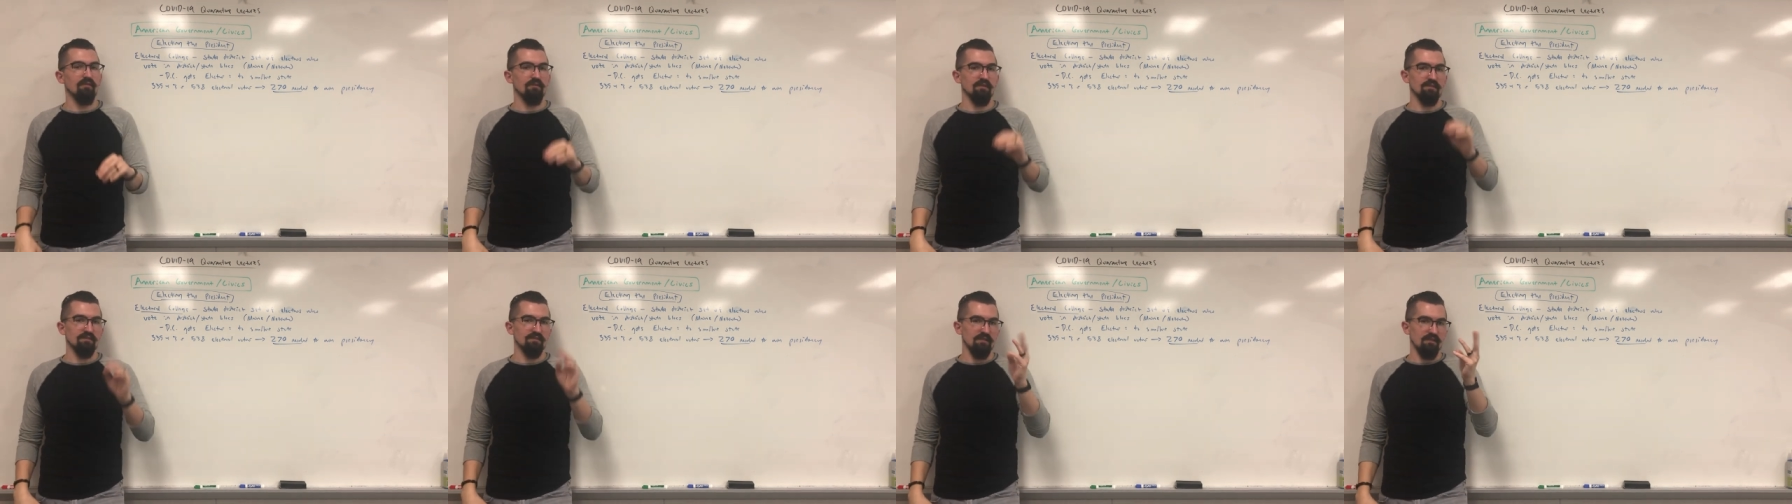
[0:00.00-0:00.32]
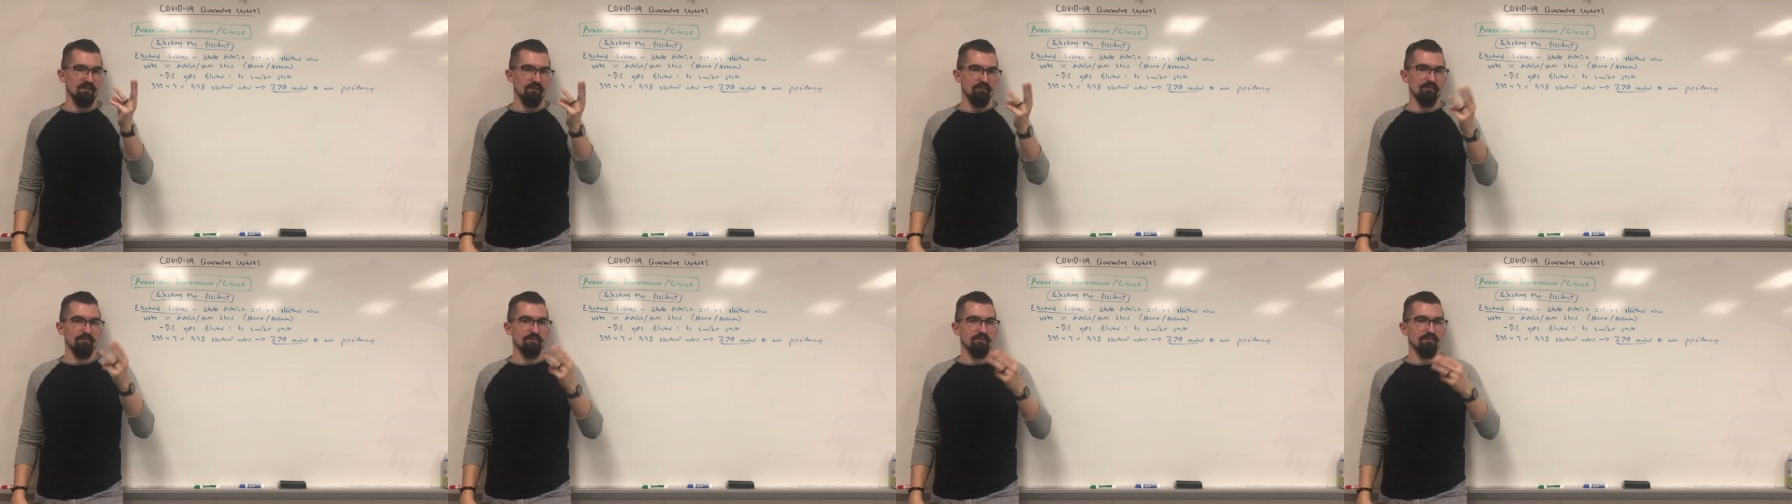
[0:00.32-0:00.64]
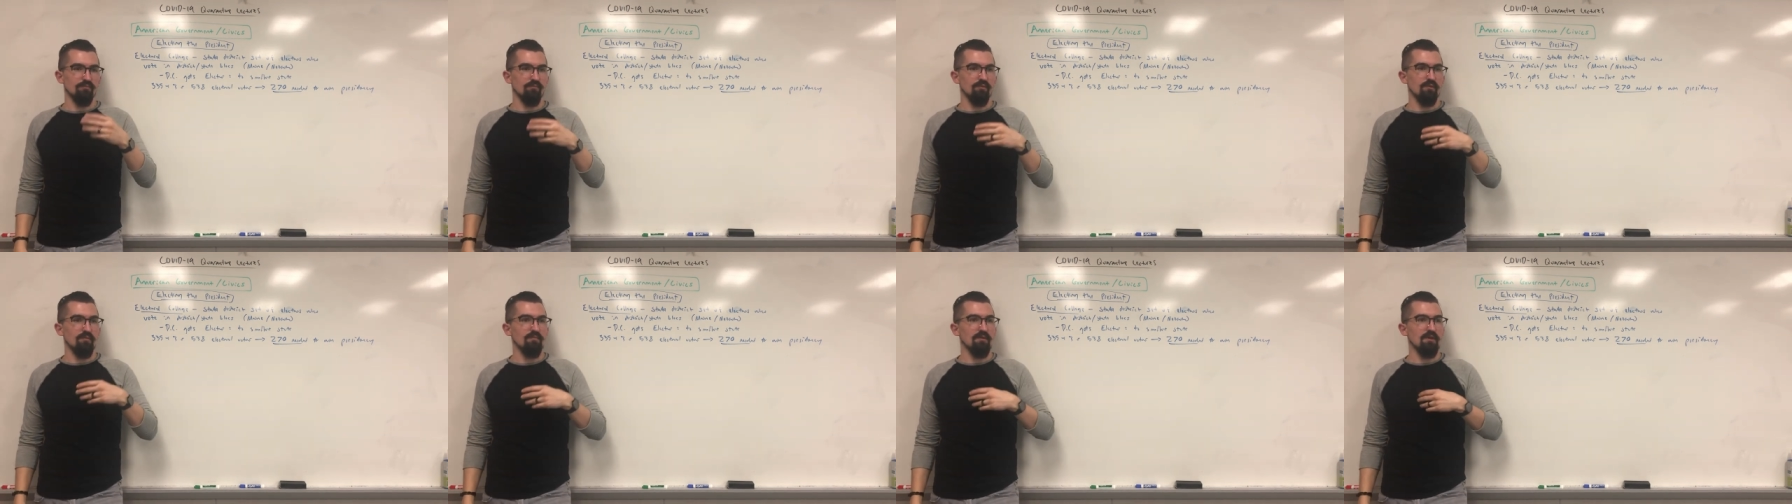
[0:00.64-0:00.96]
let's say there was
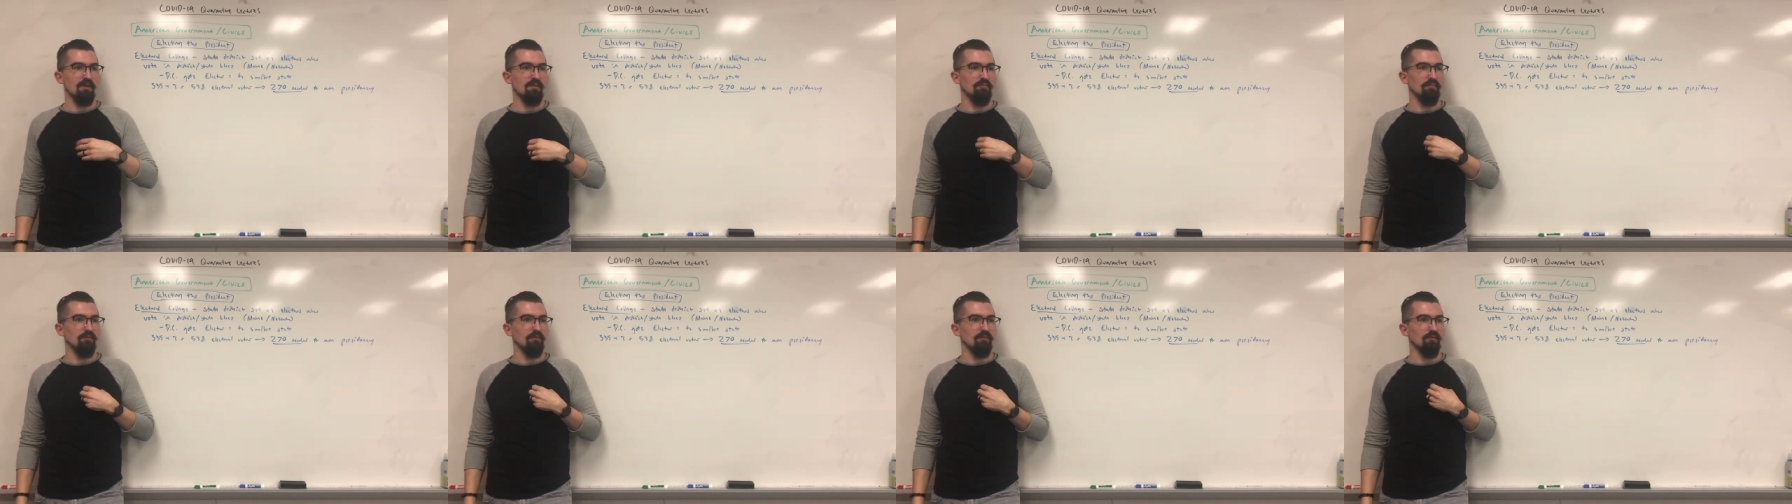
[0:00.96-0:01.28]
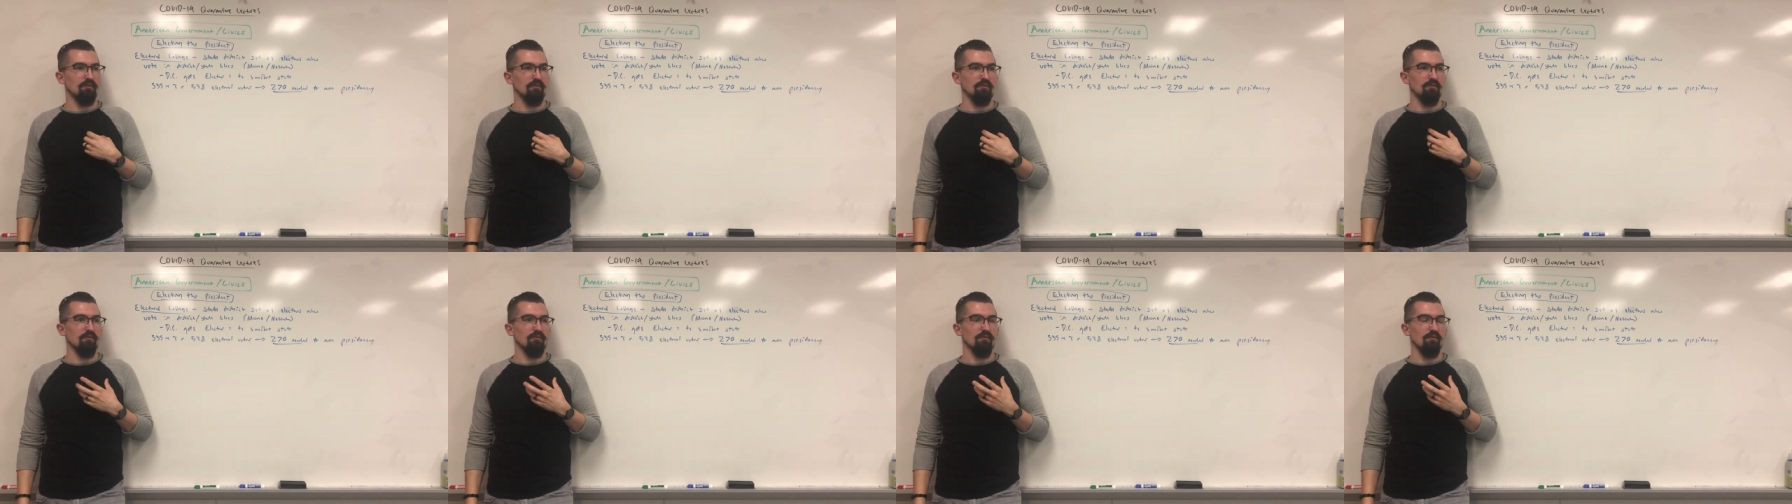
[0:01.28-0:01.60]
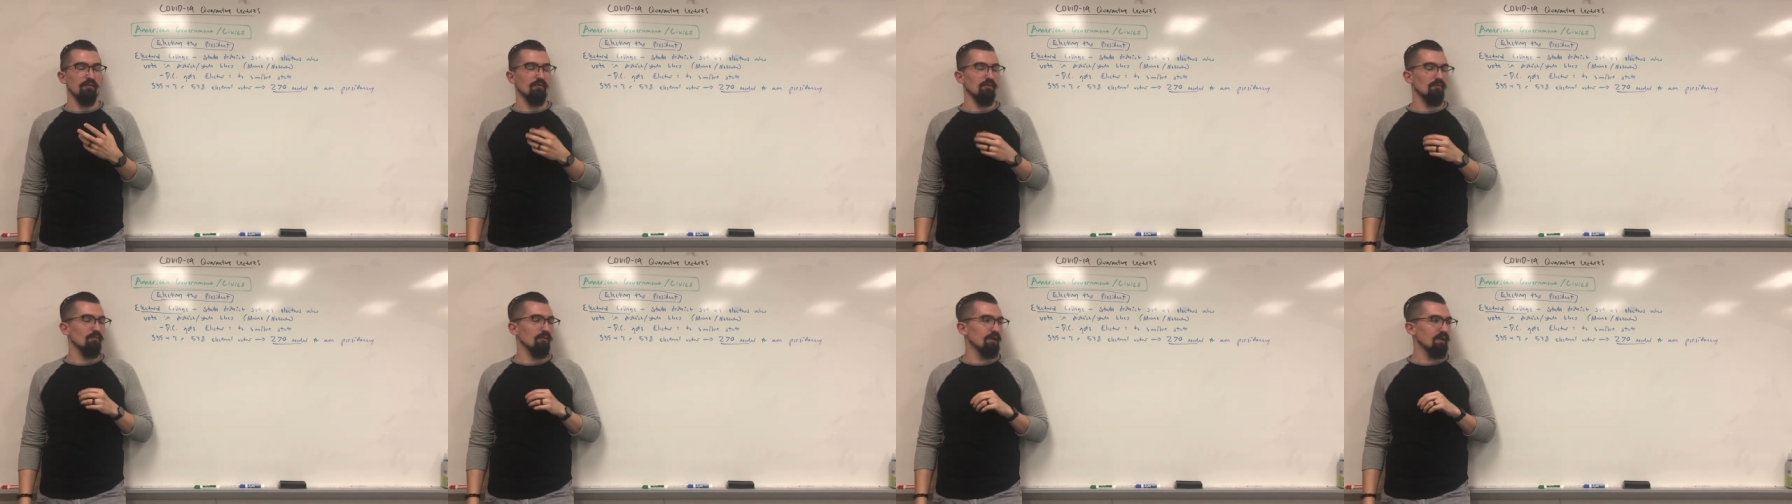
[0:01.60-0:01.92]
3 people
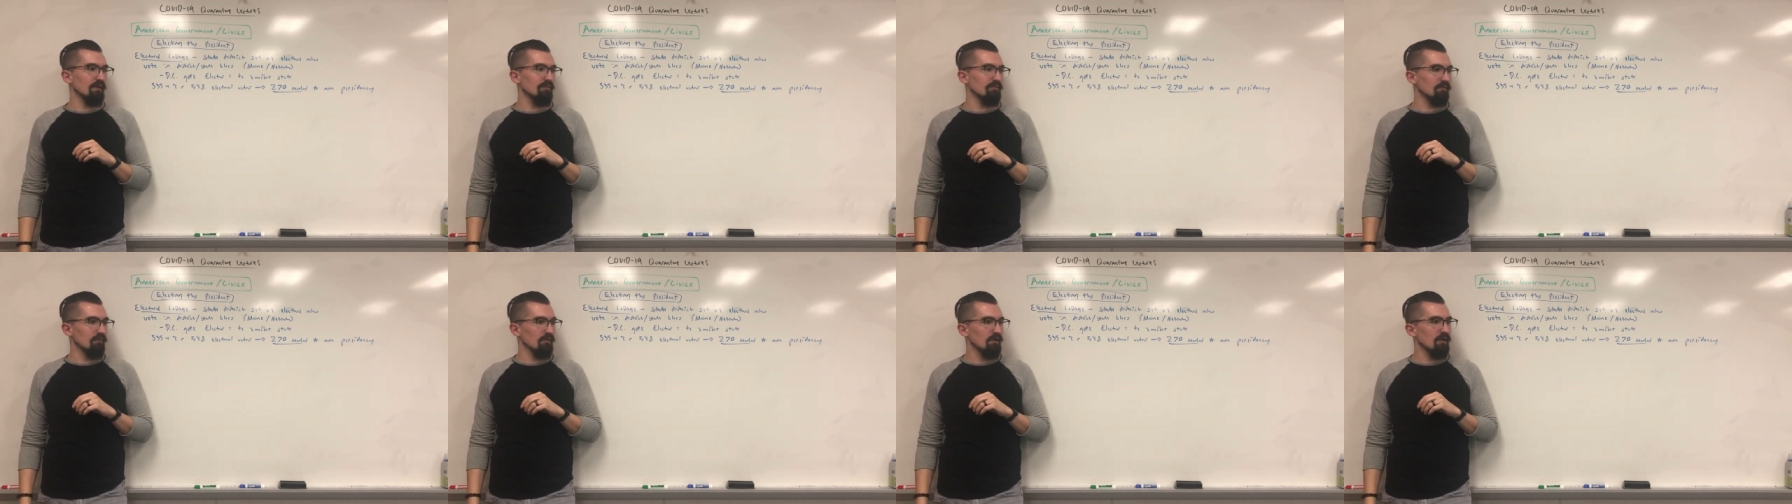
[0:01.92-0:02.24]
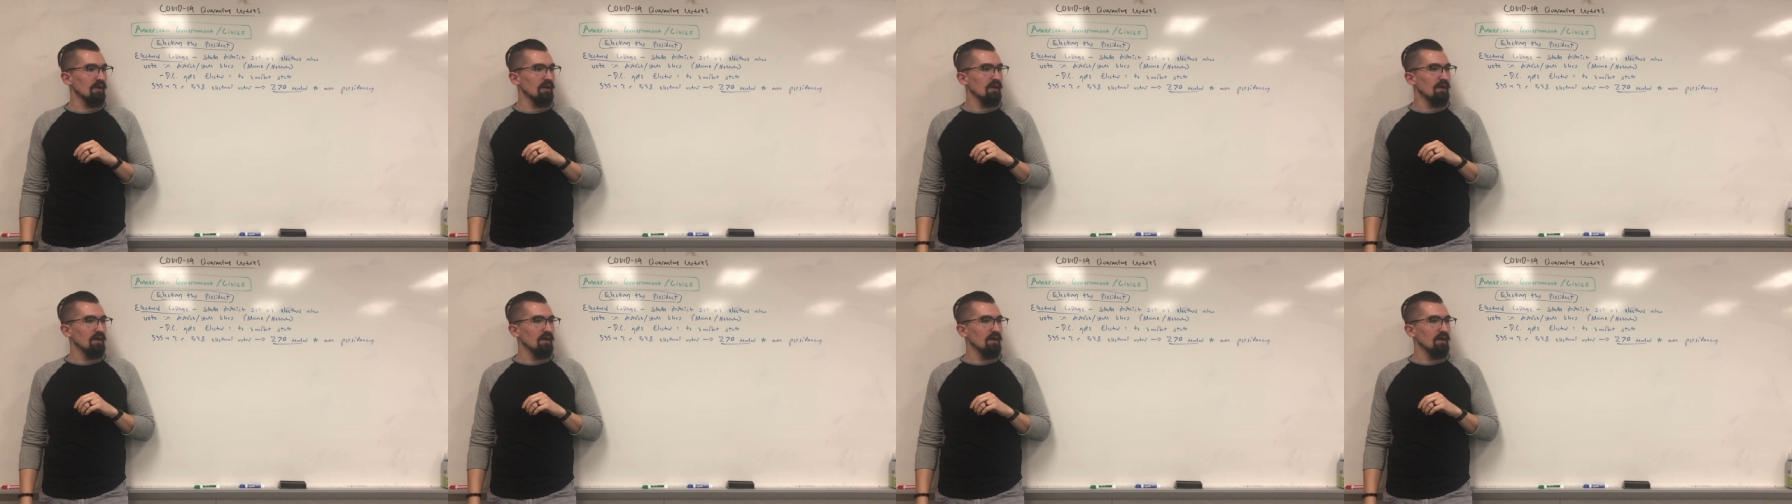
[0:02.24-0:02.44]
or whatever,